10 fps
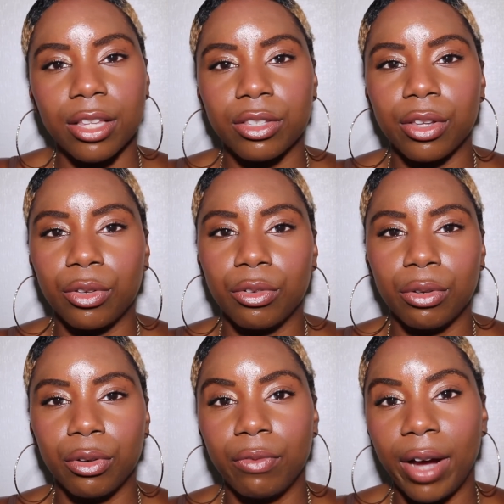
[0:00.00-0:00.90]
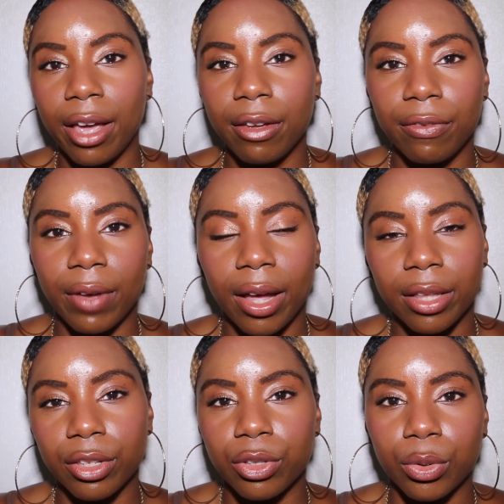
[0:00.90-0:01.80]
So you arrive
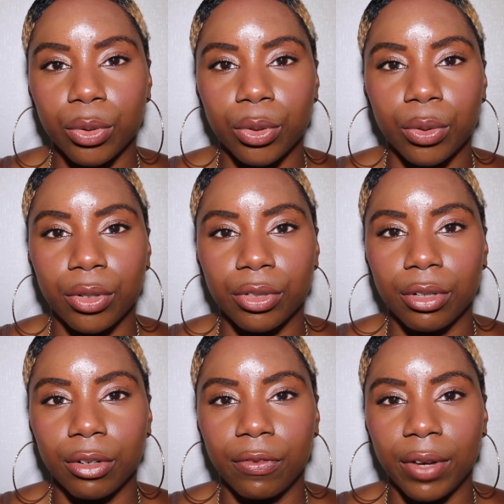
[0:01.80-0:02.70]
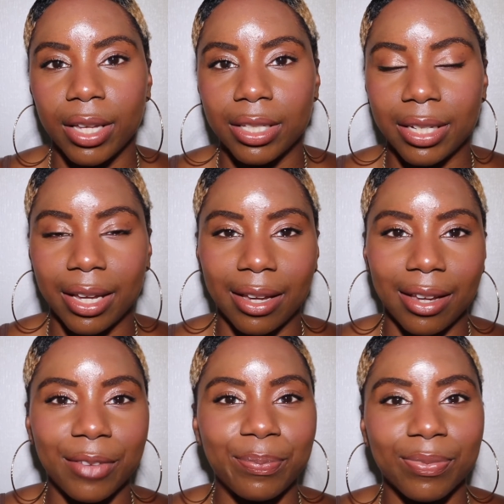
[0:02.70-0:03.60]
at the school on your first
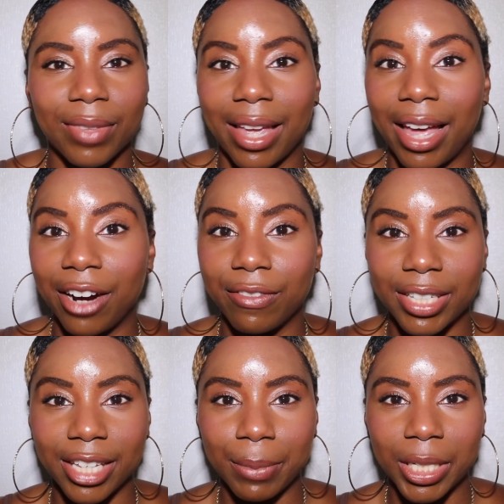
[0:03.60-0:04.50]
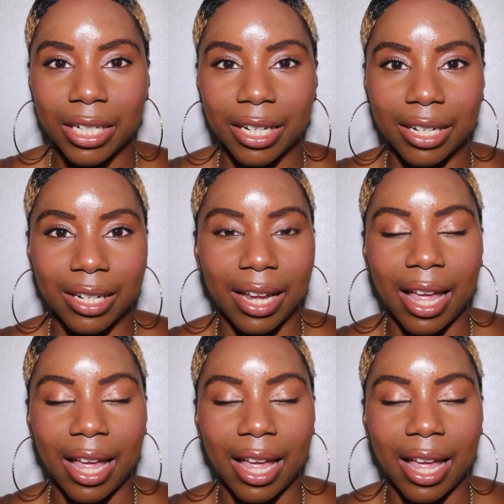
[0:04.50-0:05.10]
day at reception.